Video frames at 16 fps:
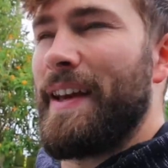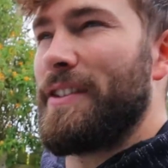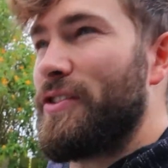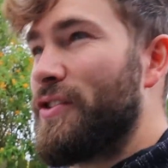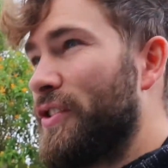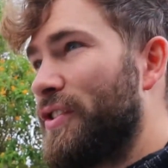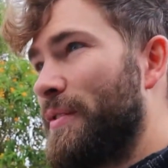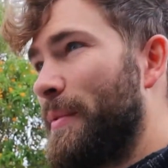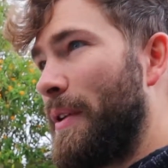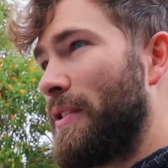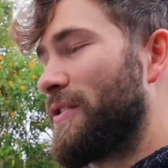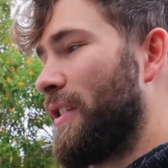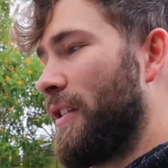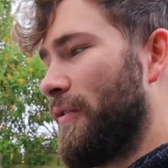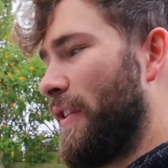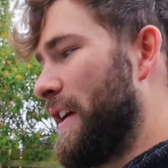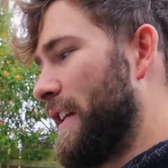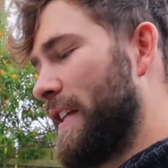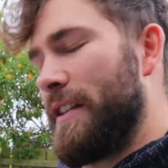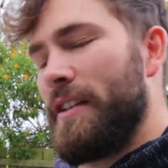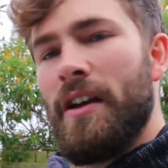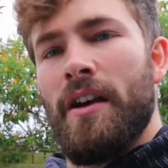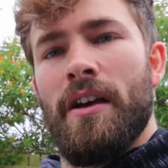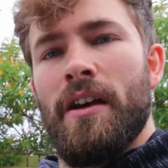It's just about to start raining,
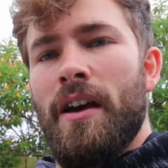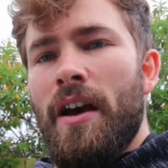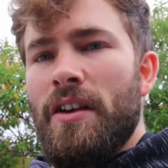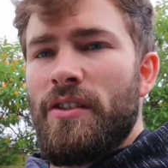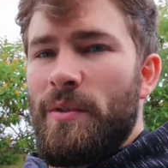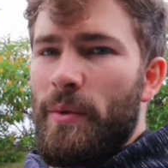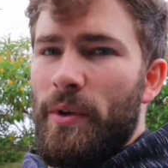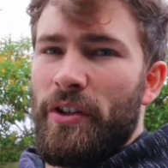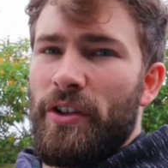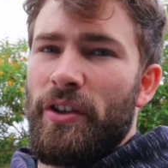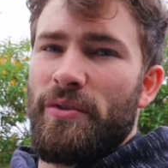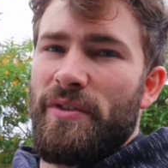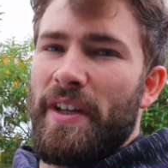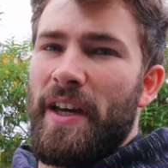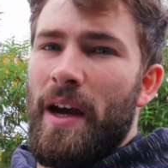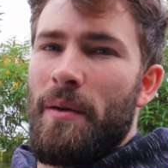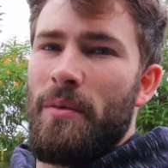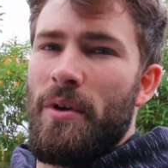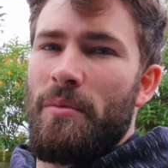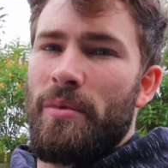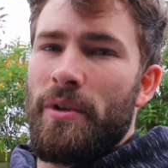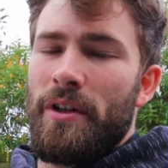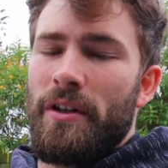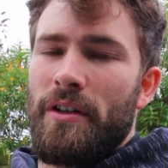so I'm not going to use the camera,
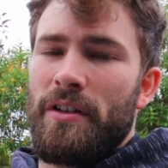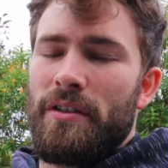but